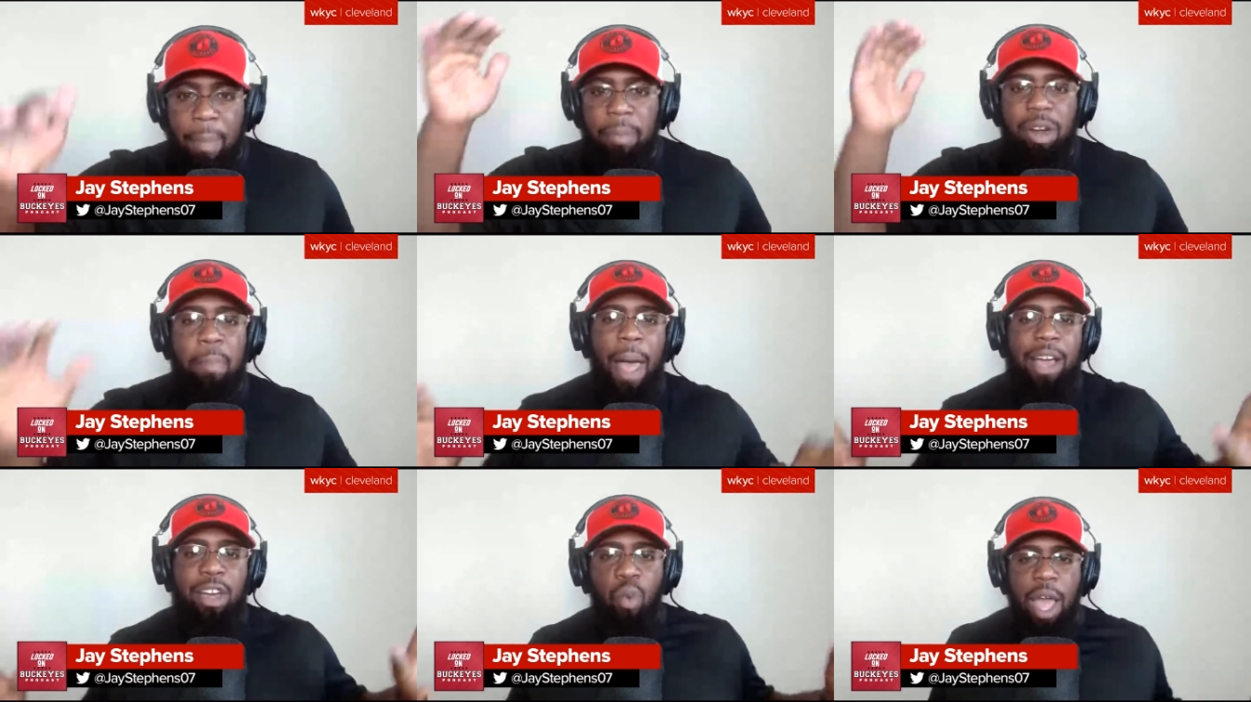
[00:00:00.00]
I'm going to
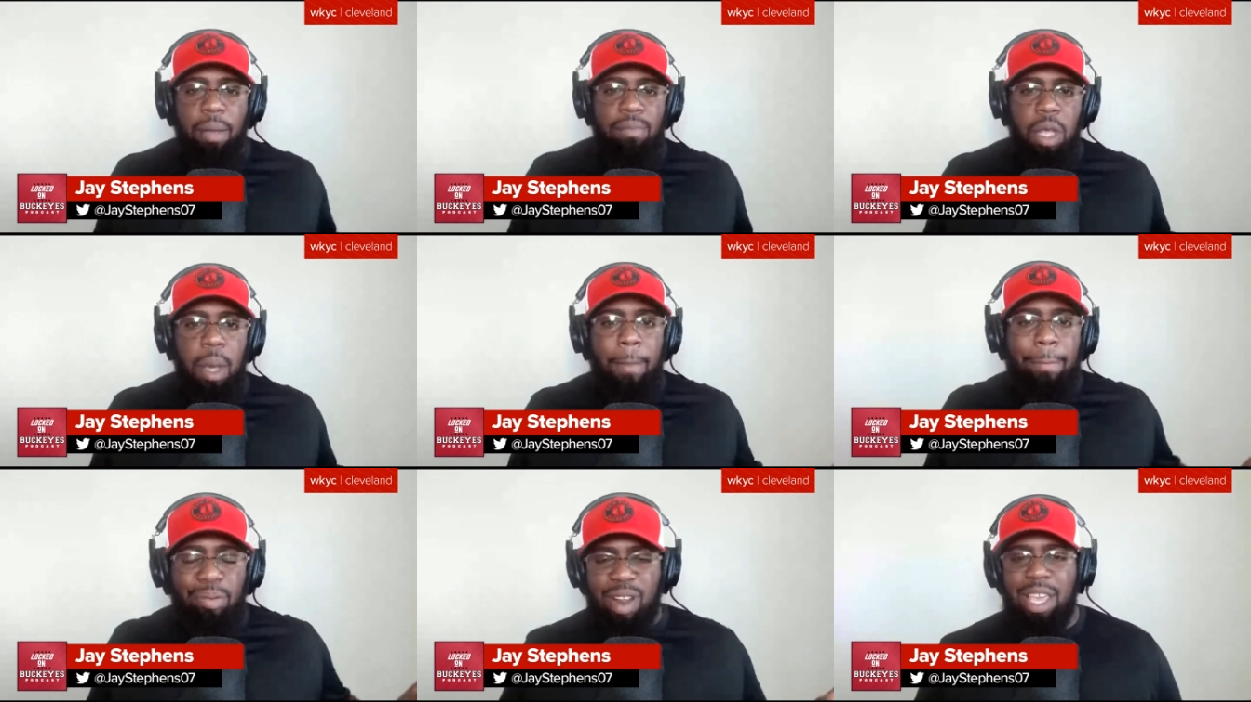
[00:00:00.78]
back away
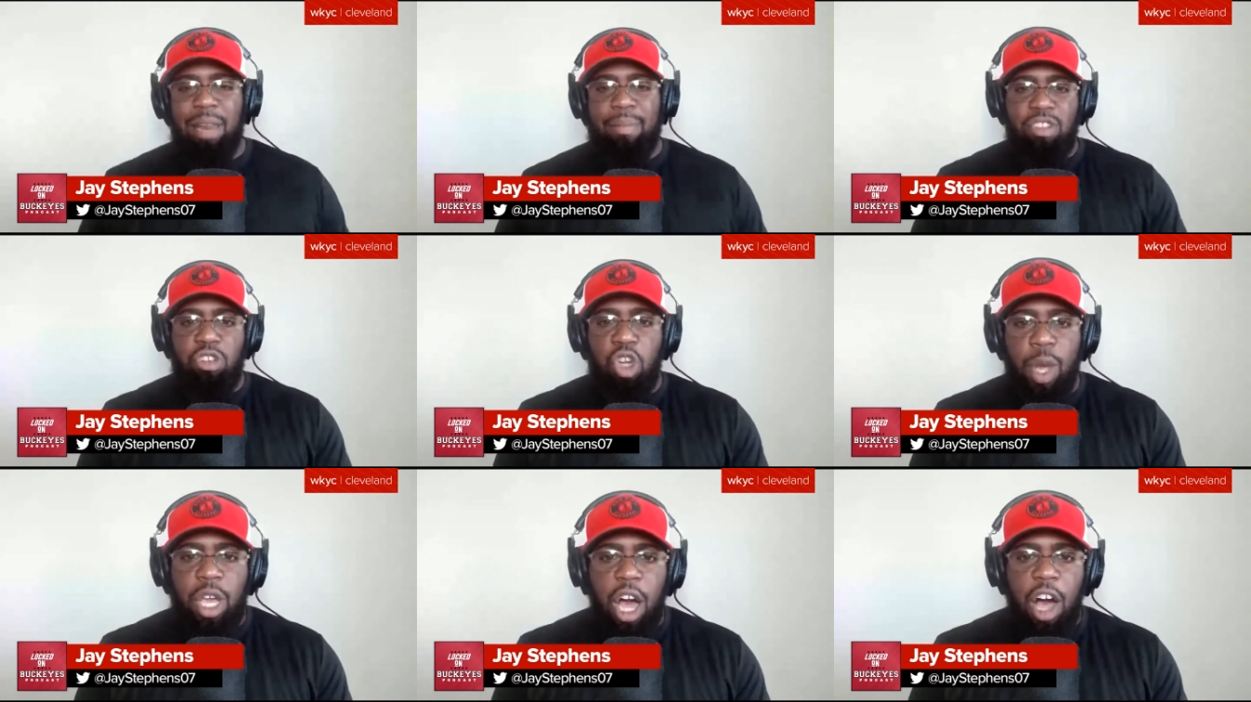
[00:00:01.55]
bring in Mr.
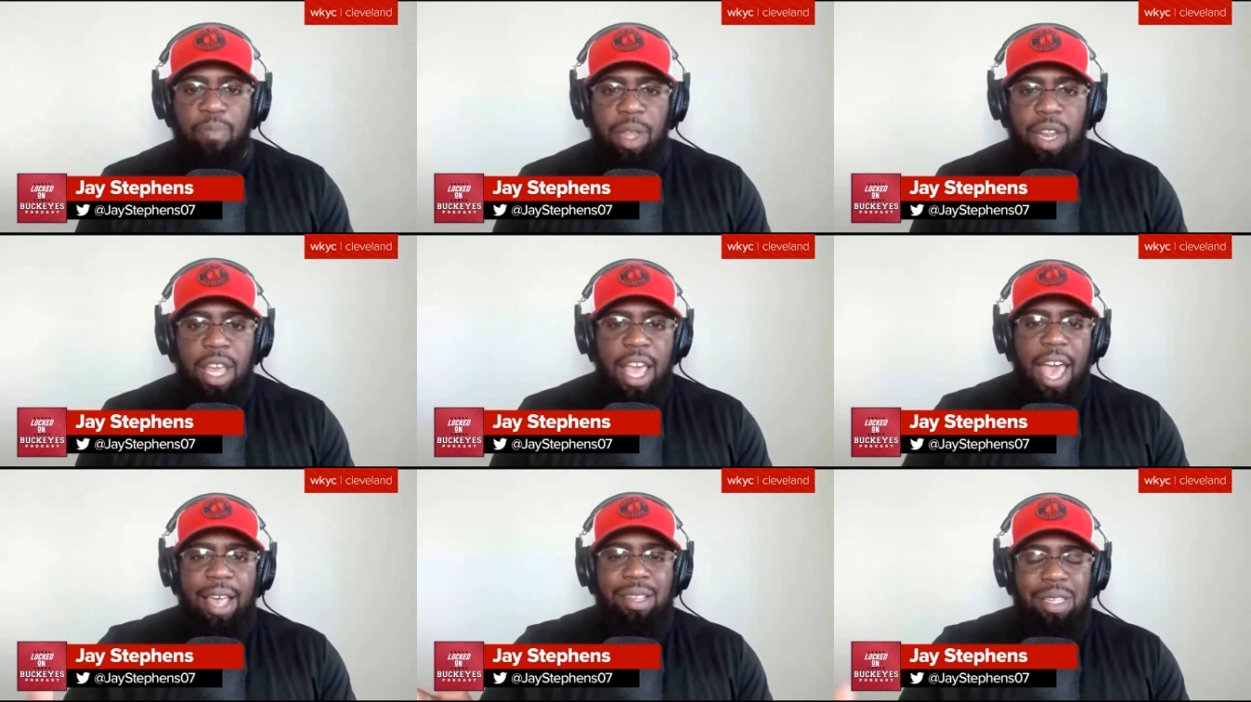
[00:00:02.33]
Joey Kaufman
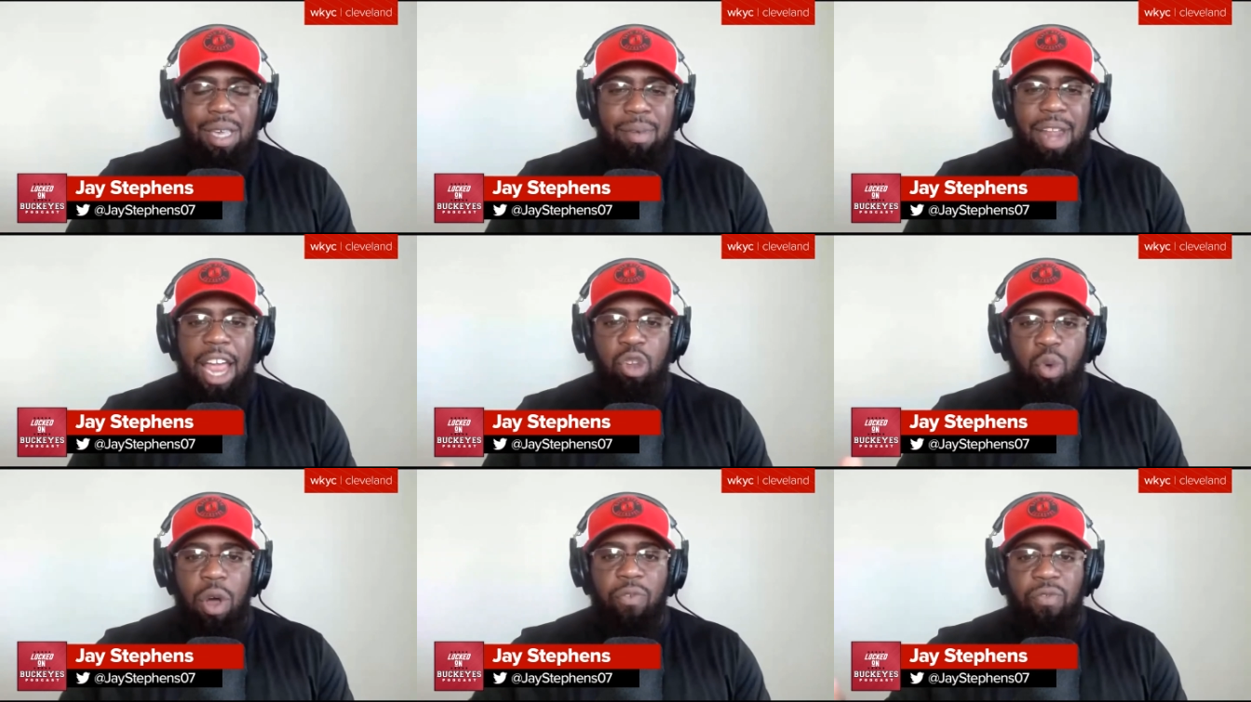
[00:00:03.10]
as him and I
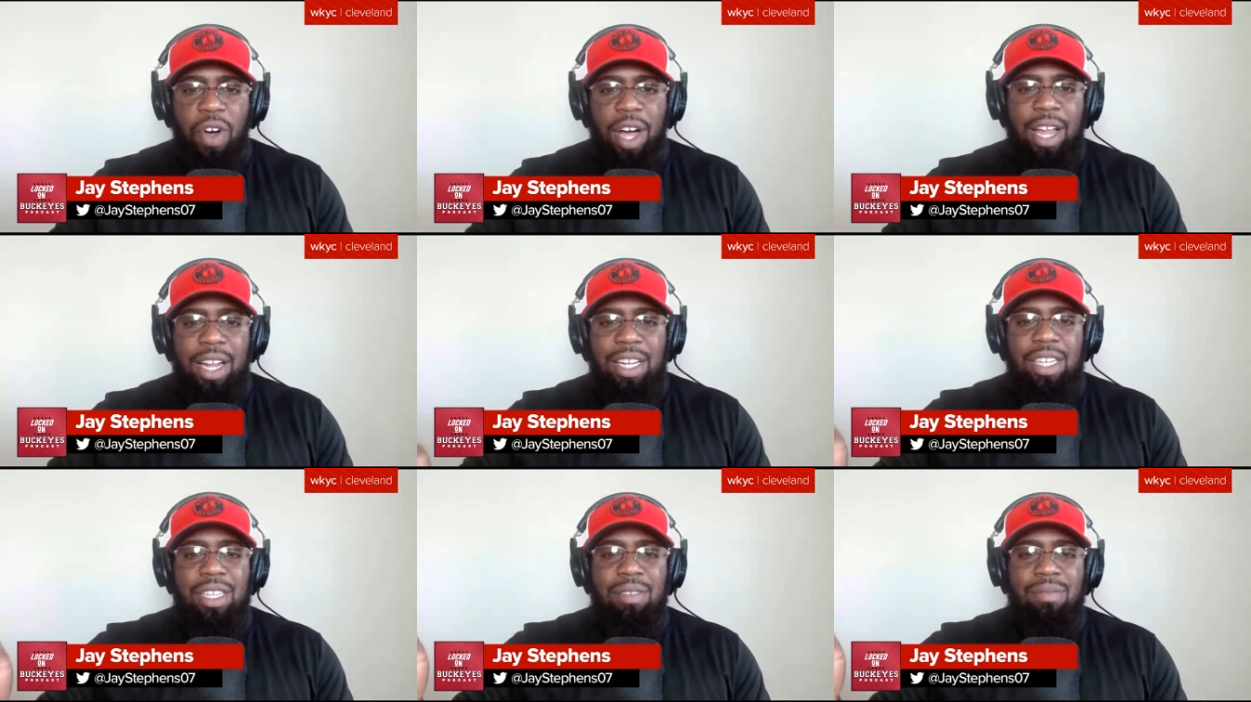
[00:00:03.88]
do a
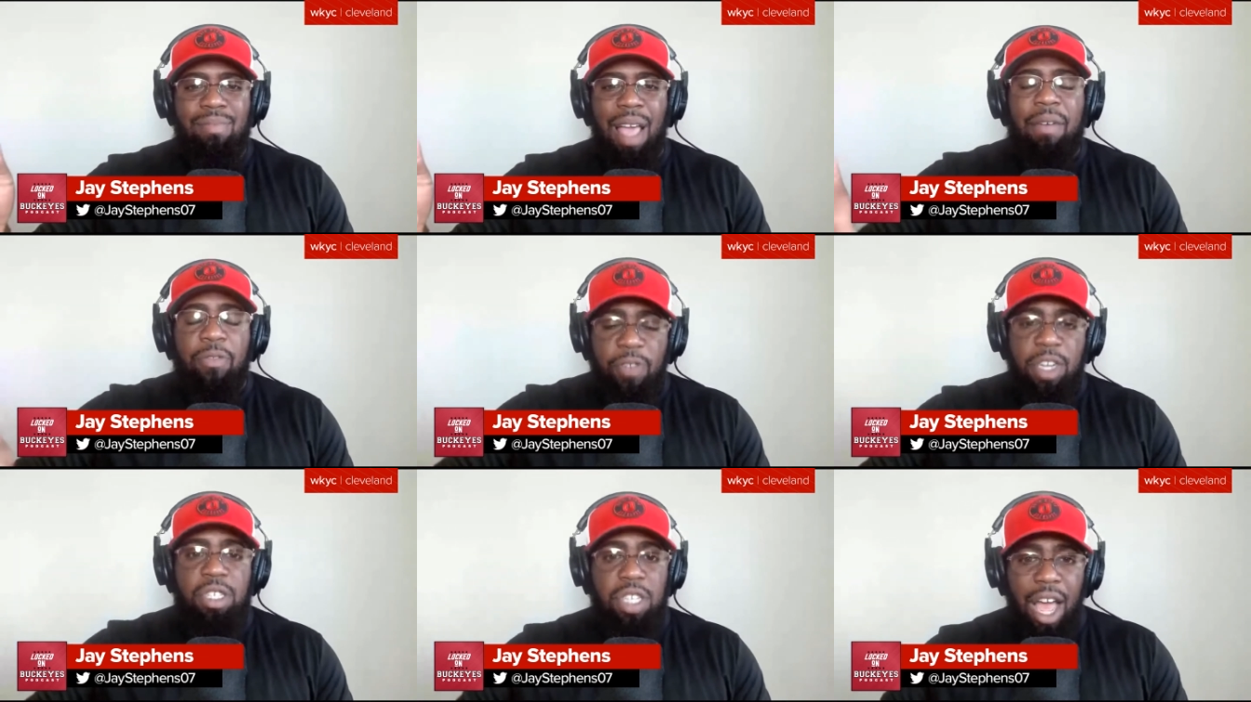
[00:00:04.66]
fun, have a
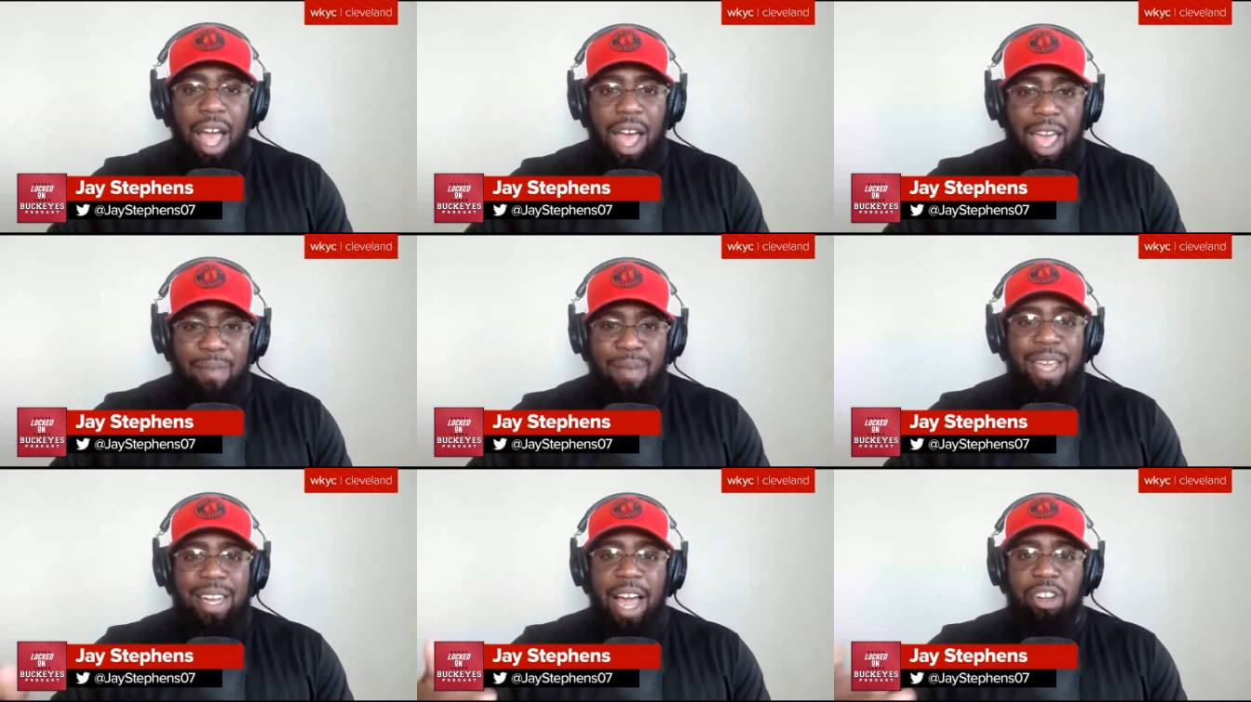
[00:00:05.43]
fun time,
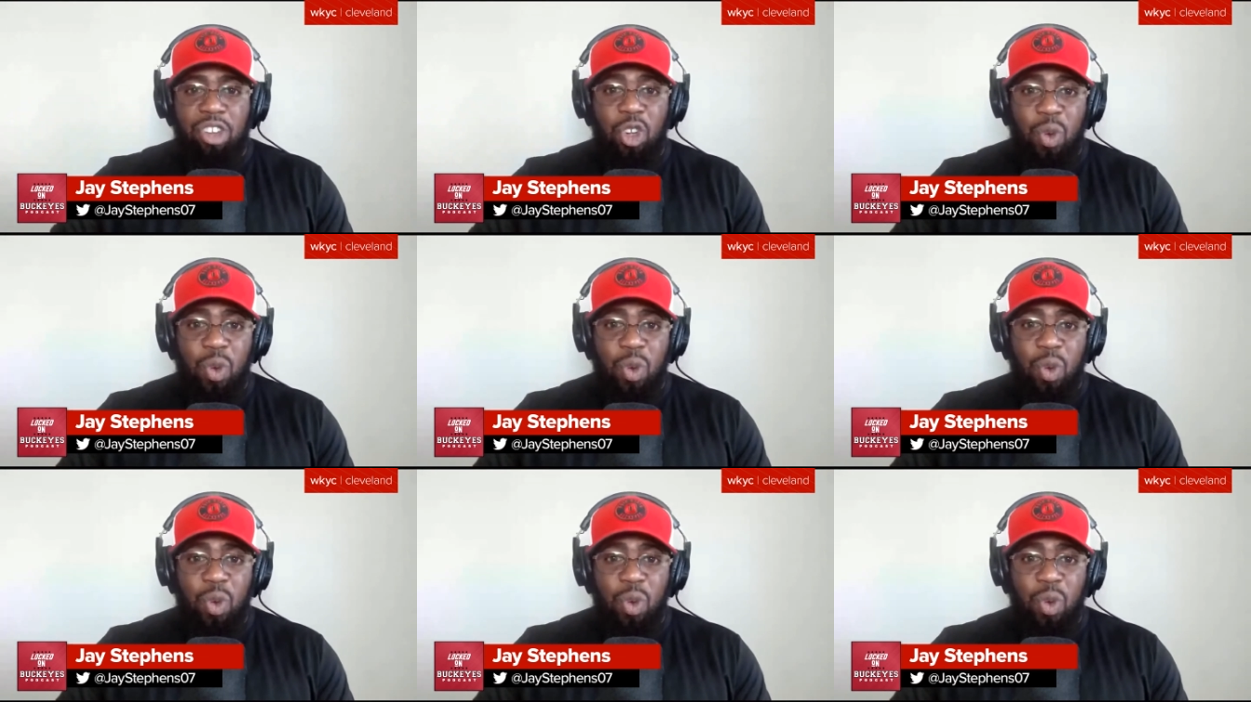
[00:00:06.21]
not do,